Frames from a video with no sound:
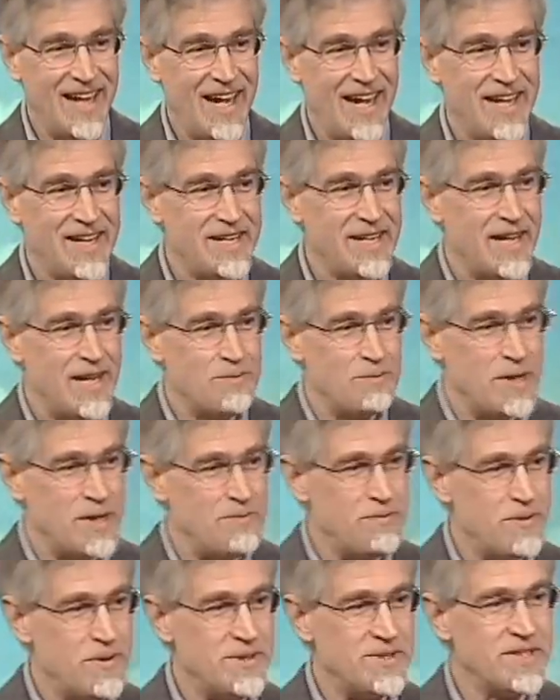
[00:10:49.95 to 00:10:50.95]
I got my
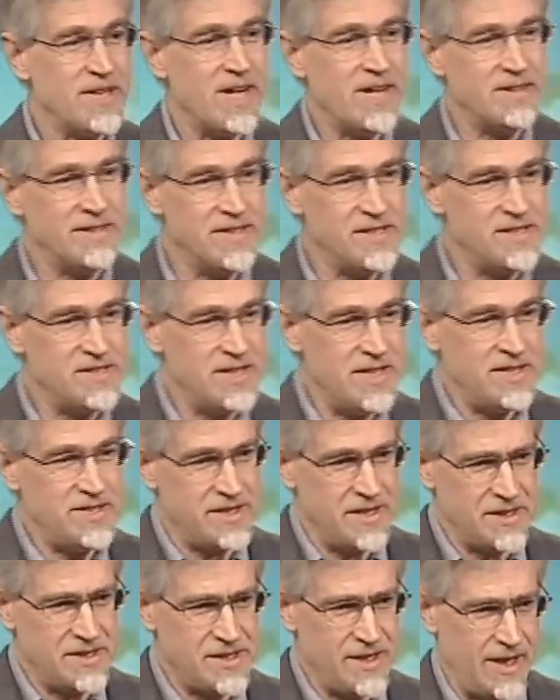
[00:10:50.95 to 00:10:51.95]
first college
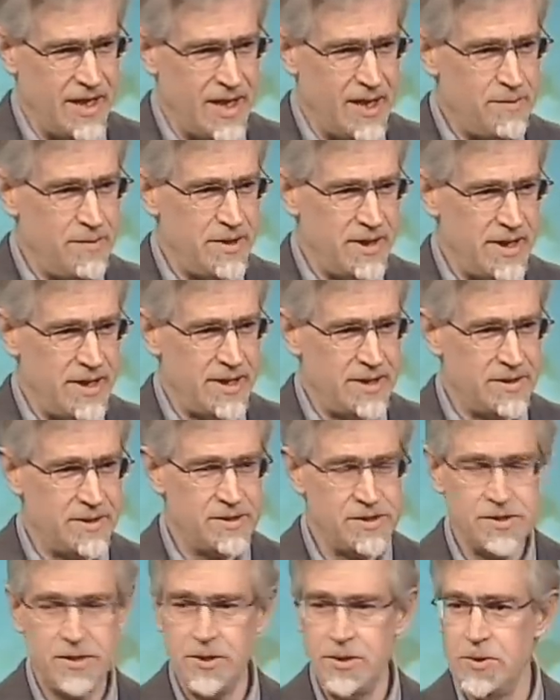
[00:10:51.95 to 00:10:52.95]
teaching job
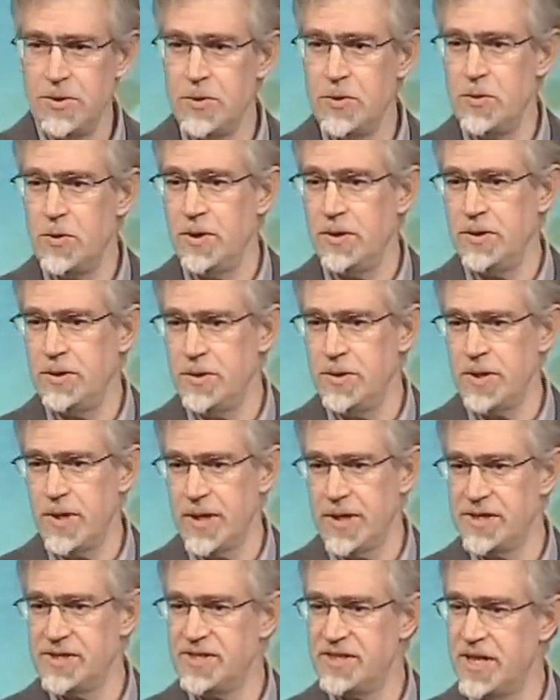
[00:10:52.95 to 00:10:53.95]
in 2 New
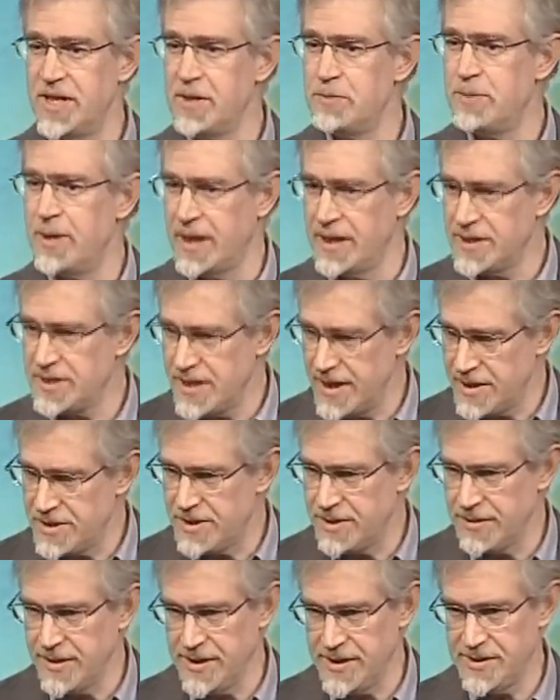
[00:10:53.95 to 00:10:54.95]
York State
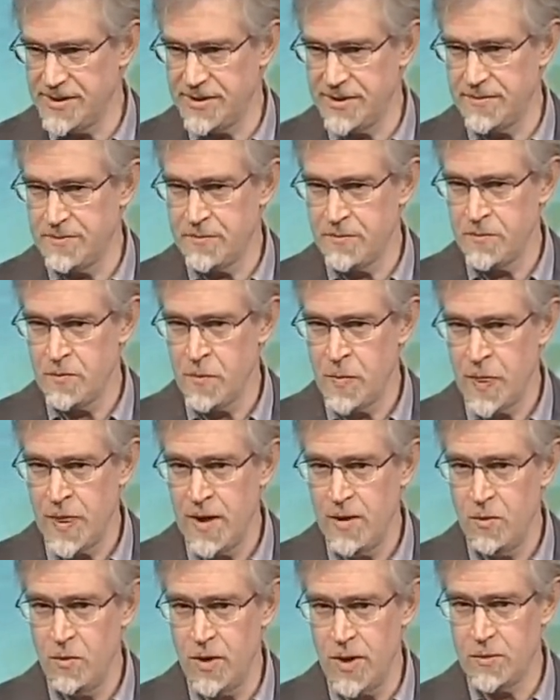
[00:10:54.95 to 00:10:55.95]
penitentiaries.
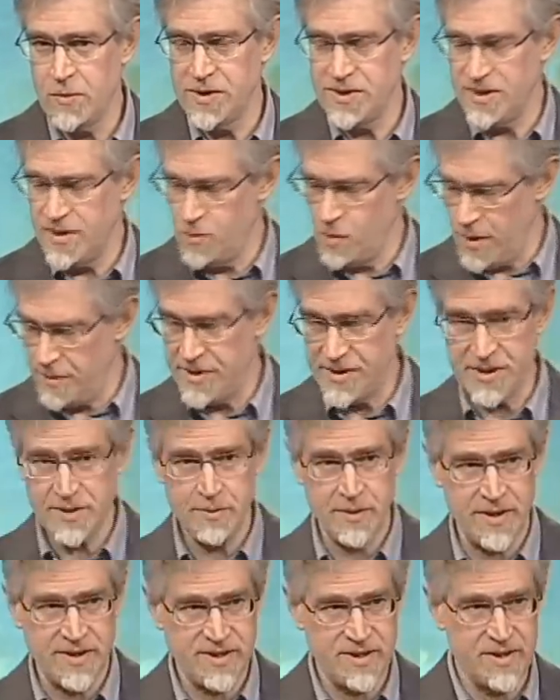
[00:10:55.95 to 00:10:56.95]
One was a women's
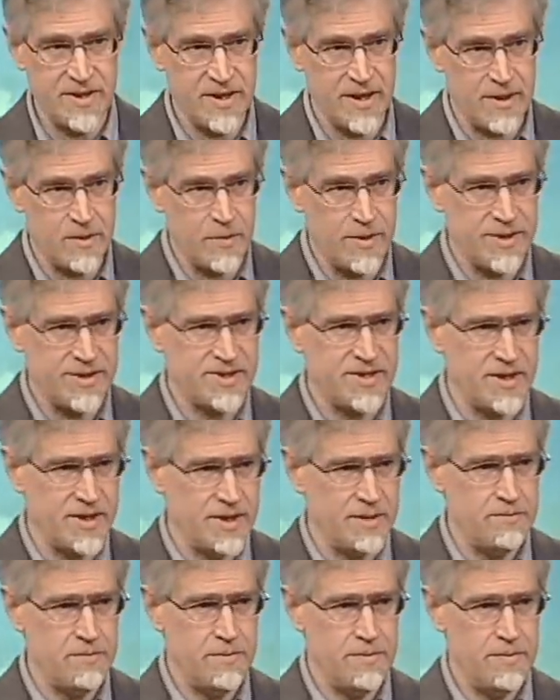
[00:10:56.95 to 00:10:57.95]
prison, the other was
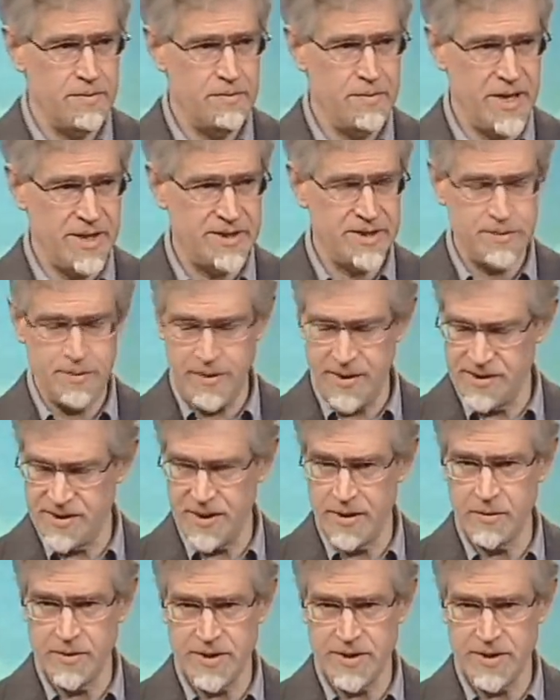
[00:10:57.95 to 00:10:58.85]
a men's prison.